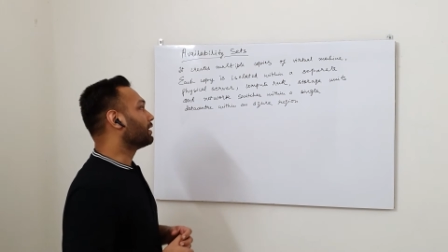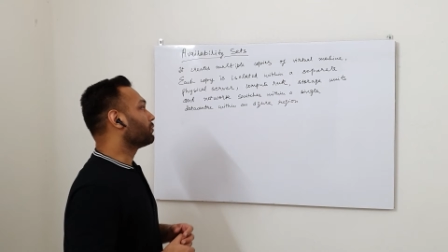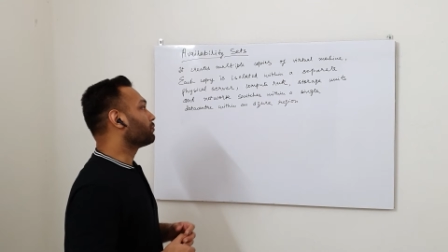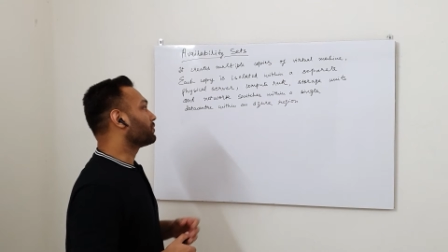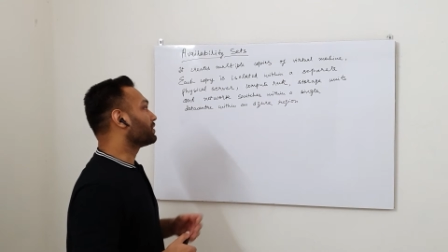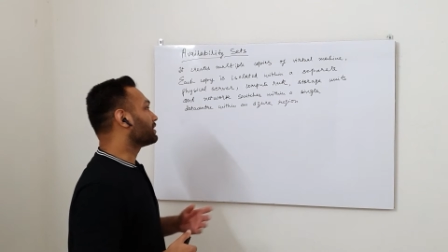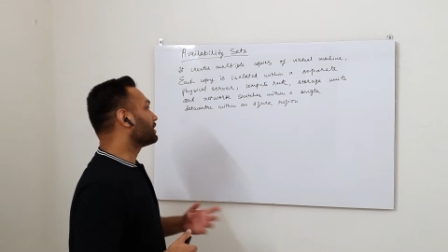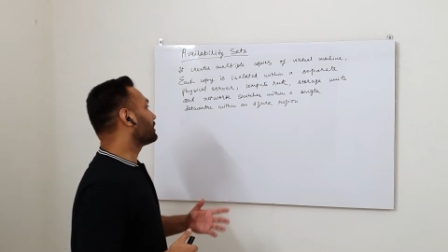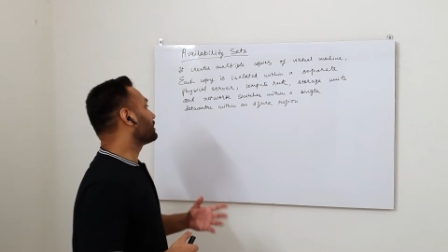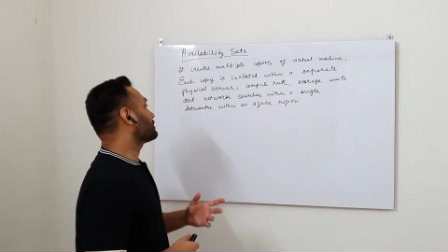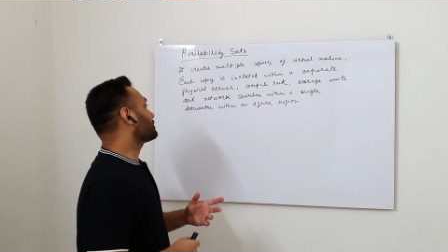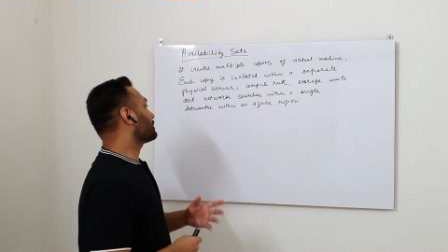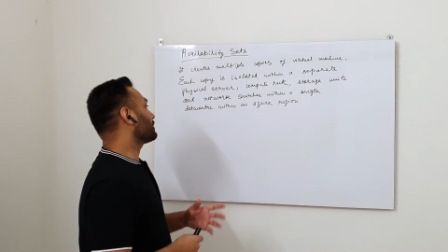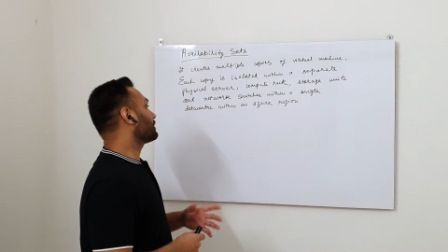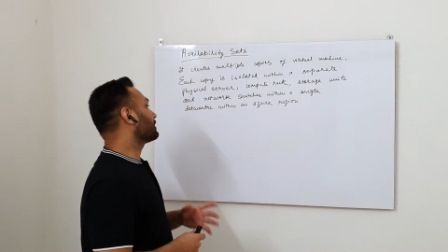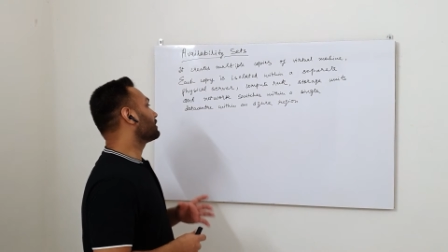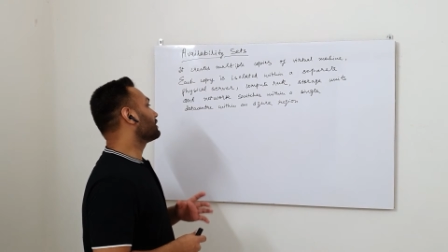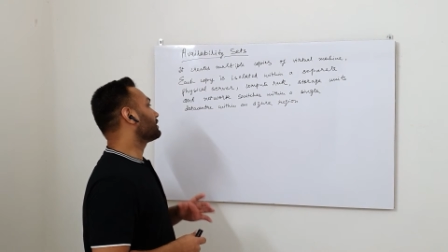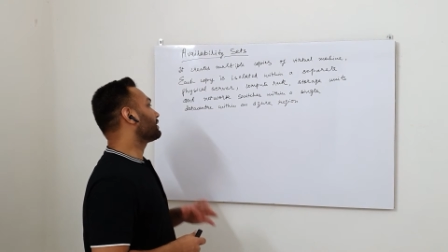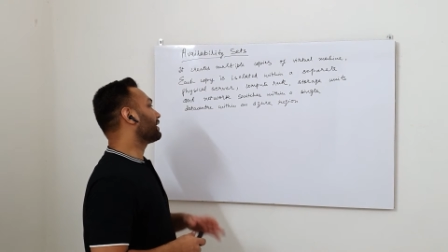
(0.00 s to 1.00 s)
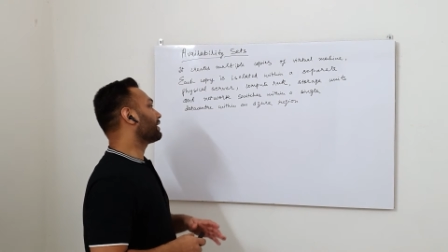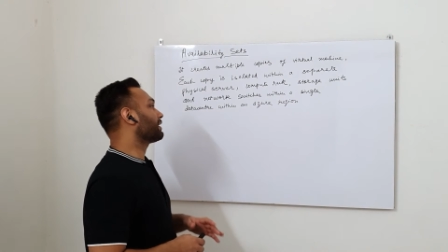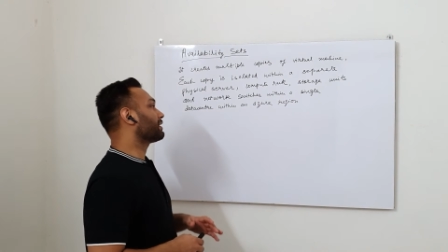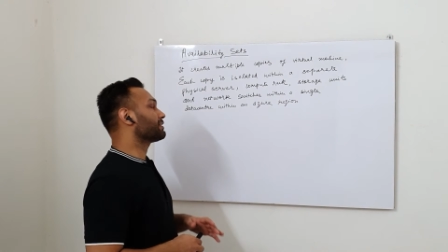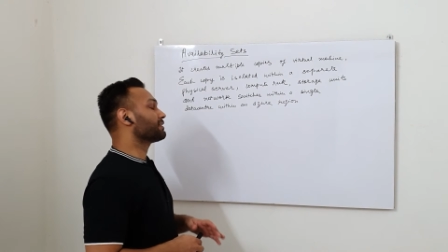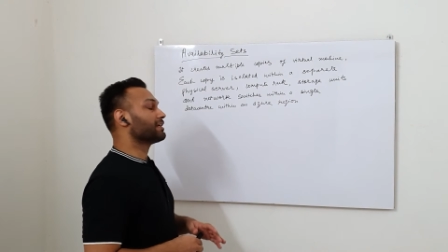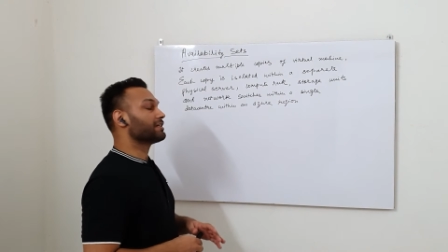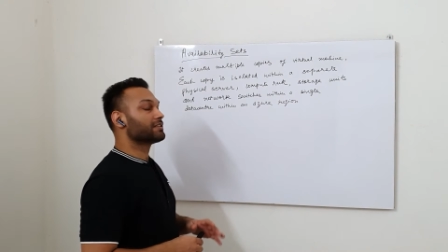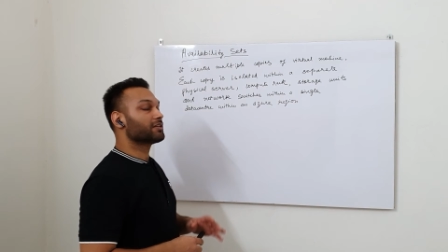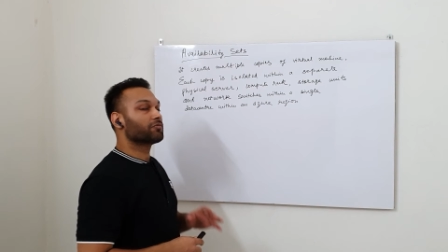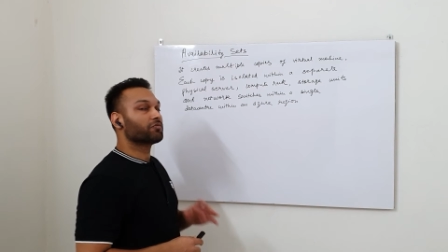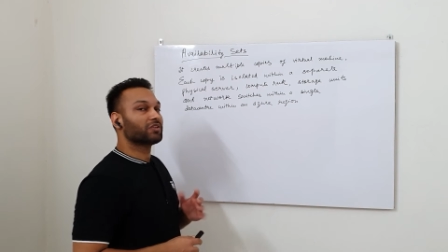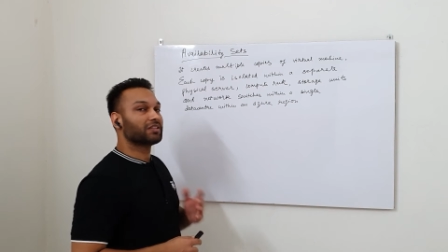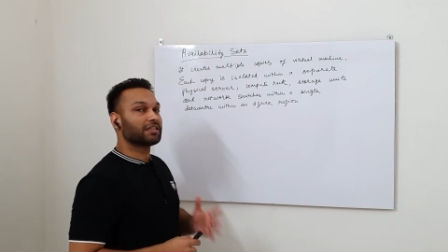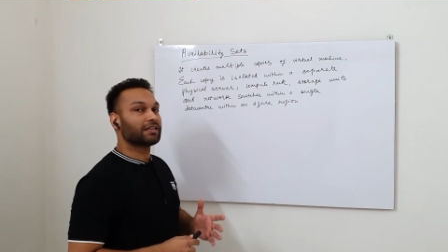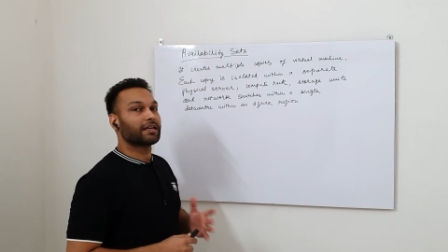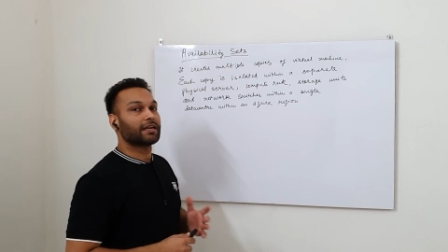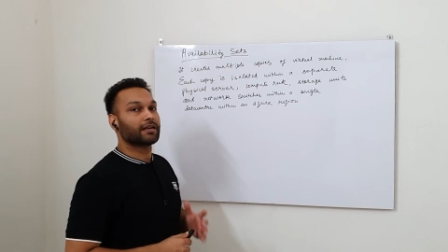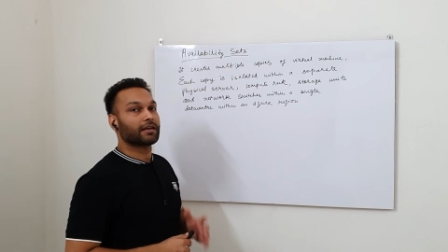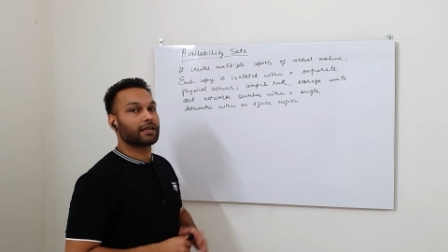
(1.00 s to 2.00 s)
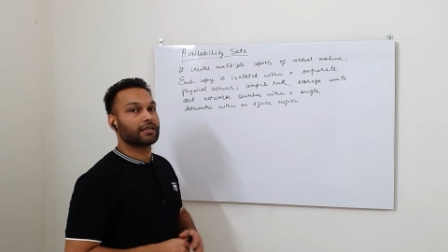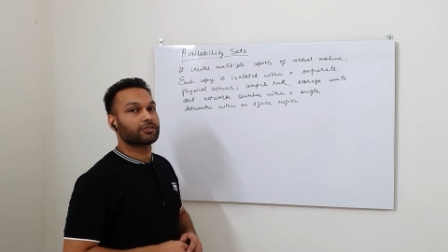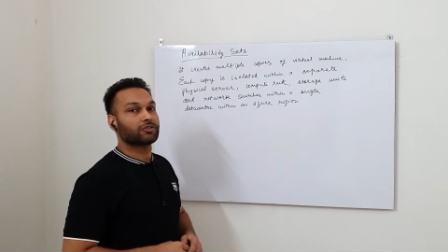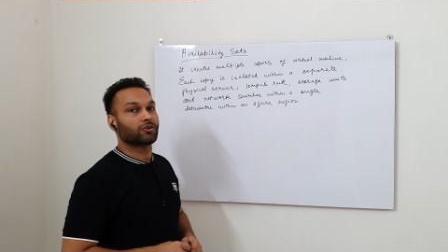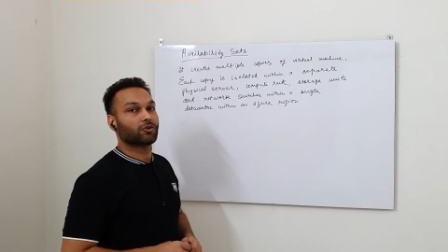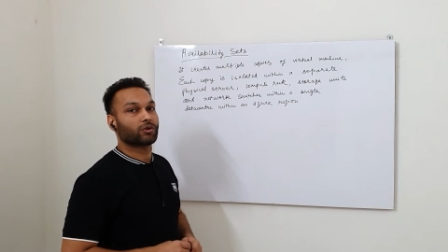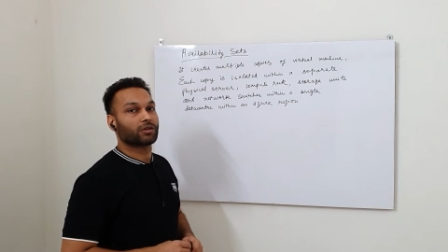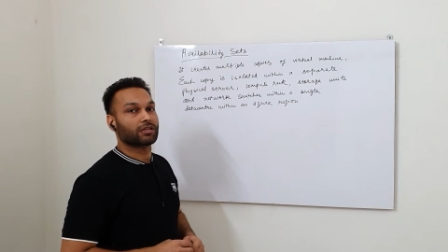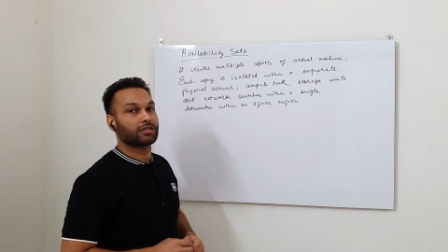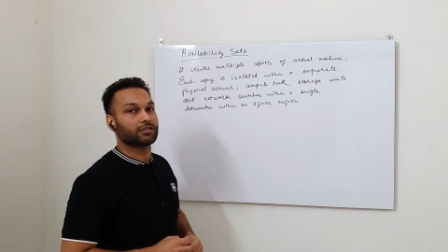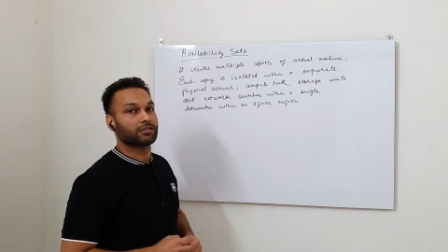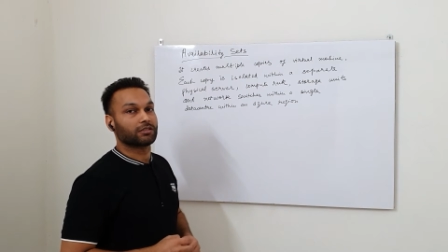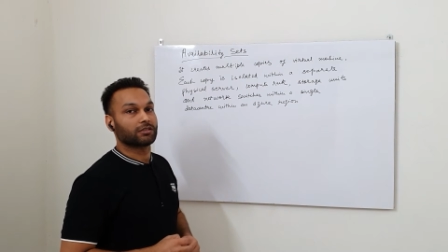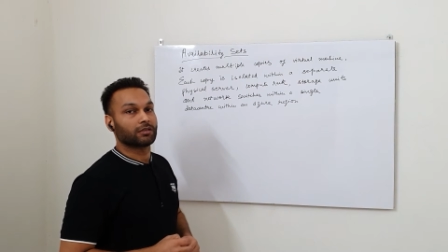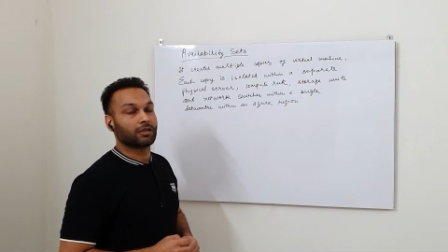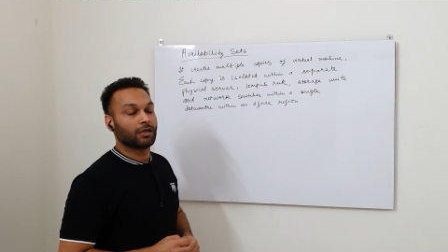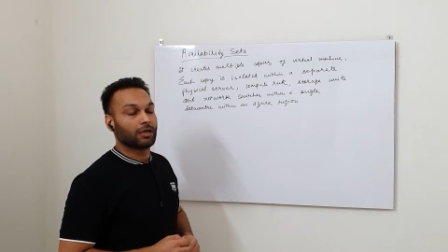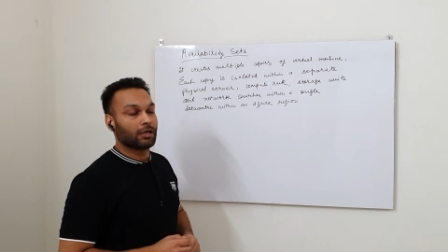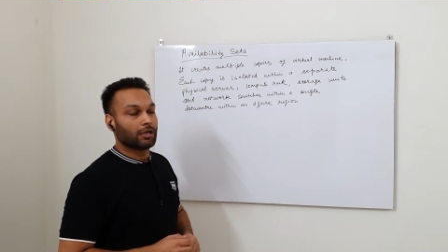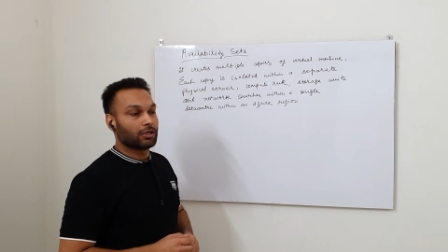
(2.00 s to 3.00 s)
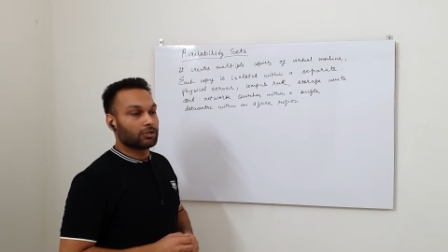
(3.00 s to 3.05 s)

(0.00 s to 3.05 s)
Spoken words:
within a single data center within an Azure region.